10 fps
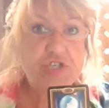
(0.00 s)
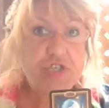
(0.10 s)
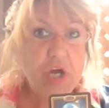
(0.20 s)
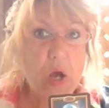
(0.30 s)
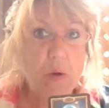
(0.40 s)

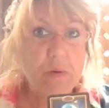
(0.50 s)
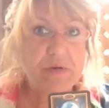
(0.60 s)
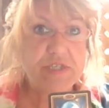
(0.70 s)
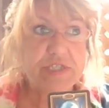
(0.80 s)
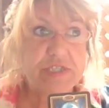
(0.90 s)

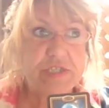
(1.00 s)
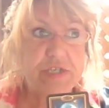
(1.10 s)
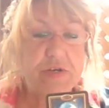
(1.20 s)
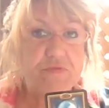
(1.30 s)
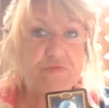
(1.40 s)
don't
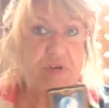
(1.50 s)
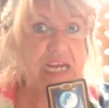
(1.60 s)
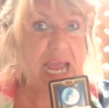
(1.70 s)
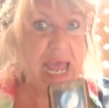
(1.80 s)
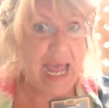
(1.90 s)

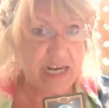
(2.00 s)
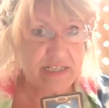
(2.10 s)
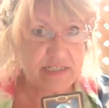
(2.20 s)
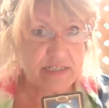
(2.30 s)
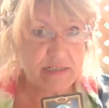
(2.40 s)

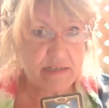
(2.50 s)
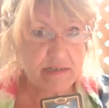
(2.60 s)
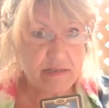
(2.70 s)
react